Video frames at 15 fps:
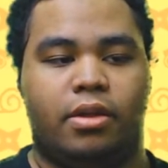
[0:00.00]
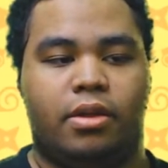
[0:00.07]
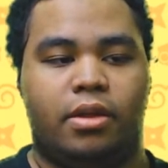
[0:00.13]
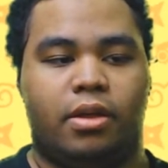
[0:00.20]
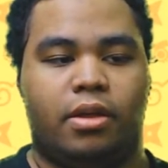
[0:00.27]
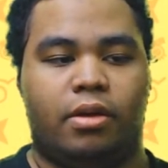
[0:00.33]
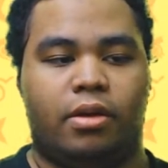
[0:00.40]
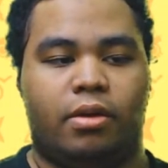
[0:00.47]

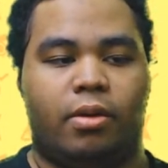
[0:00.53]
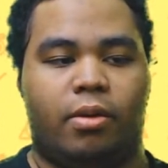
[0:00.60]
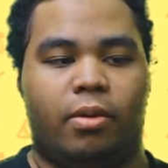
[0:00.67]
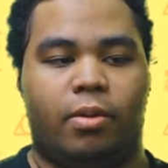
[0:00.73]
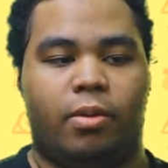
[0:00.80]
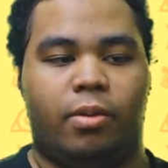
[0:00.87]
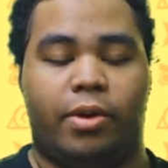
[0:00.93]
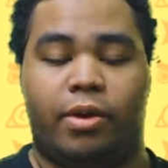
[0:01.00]

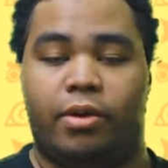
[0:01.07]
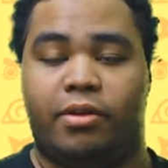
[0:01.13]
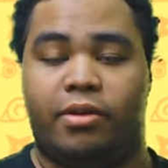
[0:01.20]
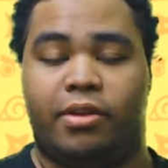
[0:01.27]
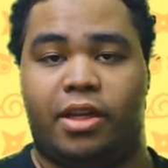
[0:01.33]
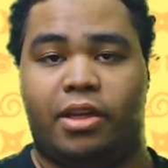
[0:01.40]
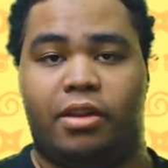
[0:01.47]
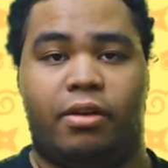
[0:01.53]
We
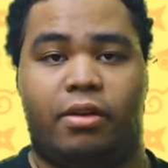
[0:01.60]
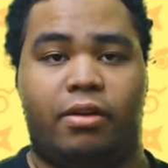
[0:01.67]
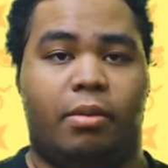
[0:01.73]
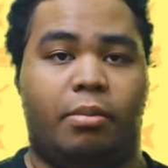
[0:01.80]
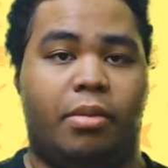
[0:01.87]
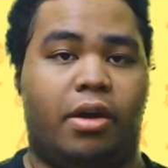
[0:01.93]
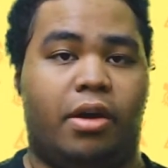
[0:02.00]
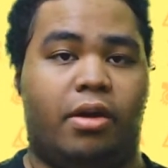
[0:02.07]
also had to learn
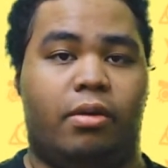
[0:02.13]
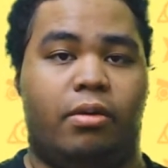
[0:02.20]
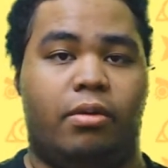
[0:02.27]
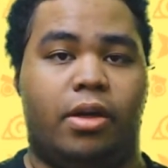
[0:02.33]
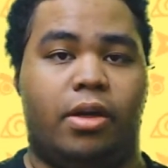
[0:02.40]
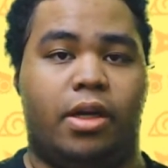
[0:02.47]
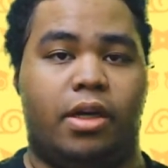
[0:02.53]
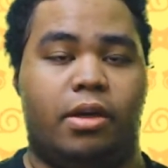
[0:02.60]

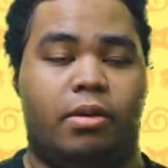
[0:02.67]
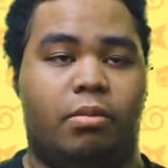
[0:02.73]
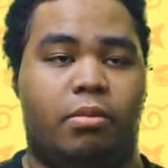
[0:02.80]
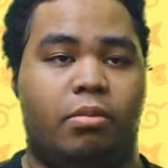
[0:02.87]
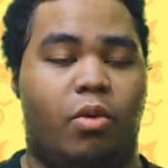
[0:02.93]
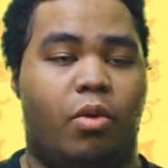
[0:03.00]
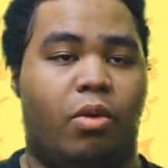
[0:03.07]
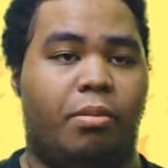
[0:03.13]
about
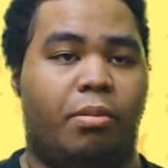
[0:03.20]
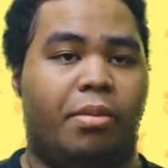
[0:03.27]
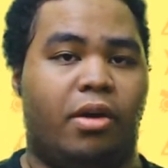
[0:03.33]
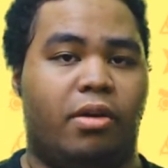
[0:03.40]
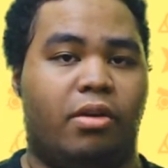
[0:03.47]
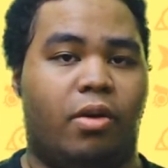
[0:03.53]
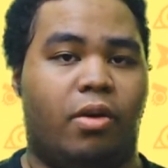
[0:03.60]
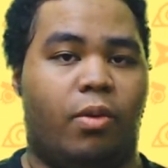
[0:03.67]
more
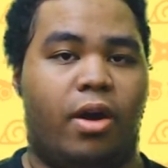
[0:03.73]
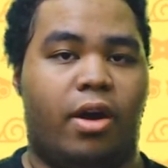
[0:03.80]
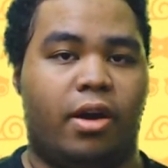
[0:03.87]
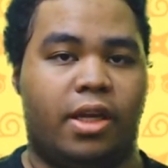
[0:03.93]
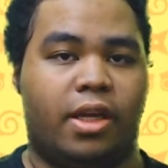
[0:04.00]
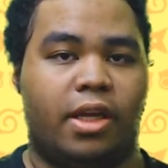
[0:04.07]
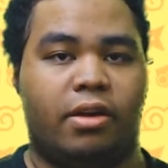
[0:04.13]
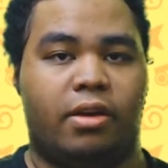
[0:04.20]
about
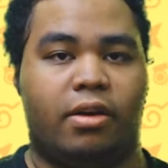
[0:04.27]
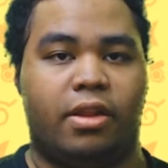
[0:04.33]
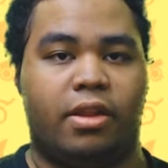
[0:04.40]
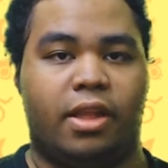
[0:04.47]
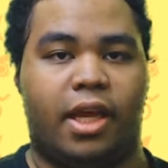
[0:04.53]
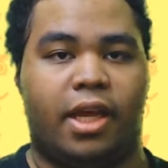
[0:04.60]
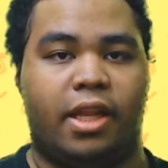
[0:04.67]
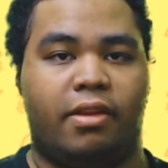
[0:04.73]
Kawaki and all
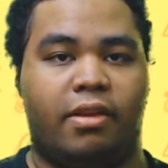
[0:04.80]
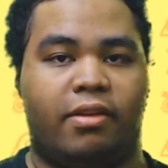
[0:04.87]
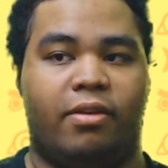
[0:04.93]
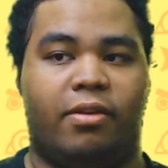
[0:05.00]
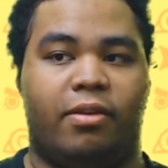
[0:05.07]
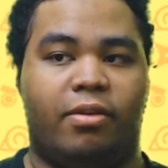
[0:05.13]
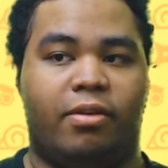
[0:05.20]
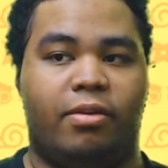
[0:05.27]
that.
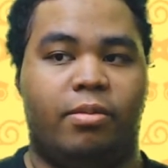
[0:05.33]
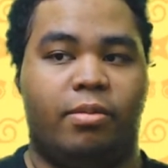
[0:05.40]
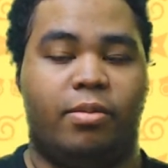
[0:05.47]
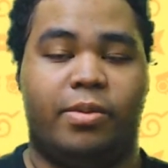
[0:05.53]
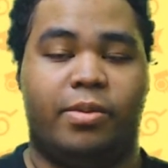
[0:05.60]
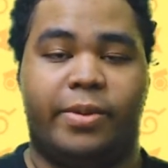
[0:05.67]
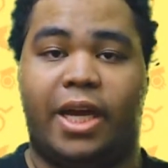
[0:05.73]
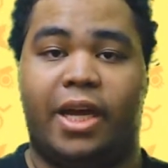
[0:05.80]
So
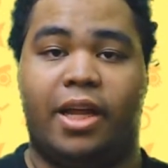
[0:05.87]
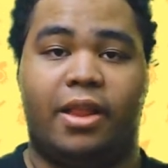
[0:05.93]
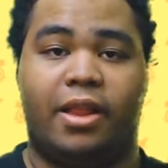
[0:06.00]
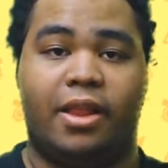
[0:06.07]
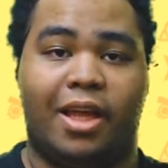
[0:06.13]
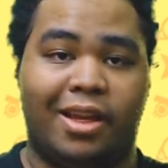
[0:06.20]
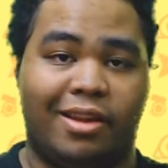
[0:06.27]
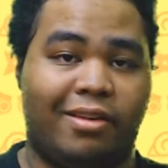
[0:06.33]
we got a
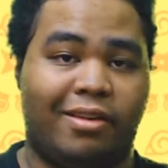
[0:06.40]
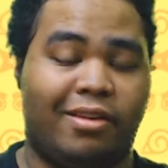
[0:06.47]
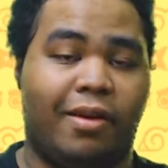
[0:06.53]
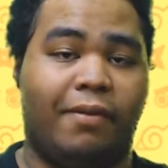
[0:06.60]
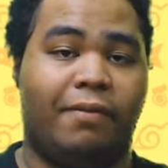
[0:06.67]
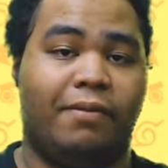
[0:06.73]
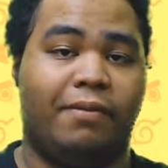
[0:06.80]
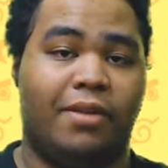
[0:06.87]
lot of
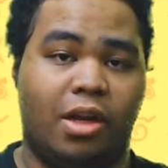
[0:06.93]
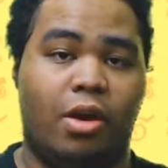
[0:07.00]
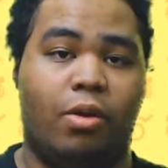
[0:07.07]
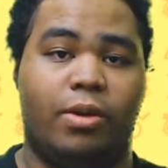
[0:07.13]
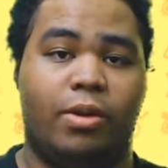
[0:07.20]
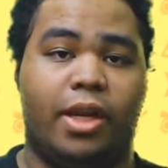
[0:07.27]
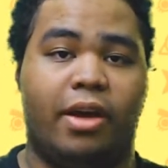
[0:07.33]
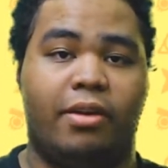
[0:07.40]
stuff to
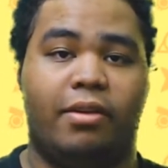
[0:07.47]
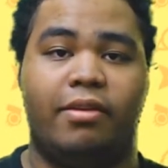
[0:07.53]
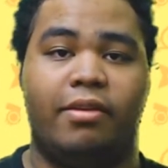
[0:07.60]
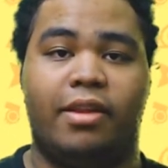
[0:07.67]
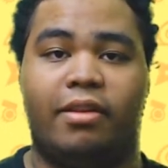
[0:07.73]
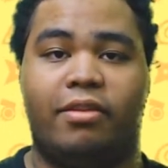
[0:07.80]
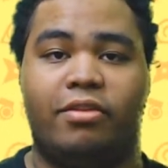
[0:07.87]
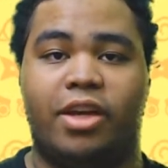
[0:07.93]
go down
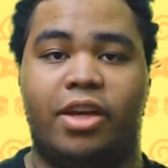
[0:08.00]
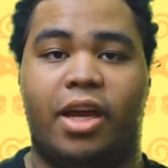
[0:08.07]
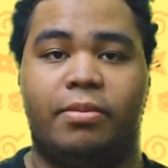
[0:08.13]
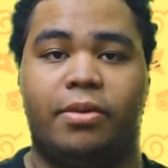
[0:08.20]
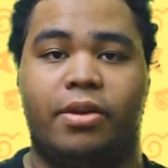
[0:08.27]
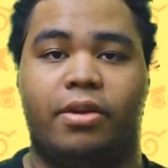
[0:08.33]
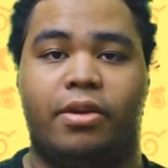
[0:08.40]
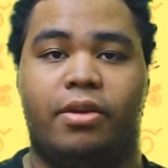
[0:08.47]
inside this
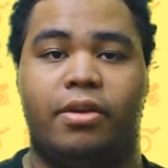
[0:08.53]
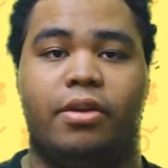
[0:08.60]
chapter.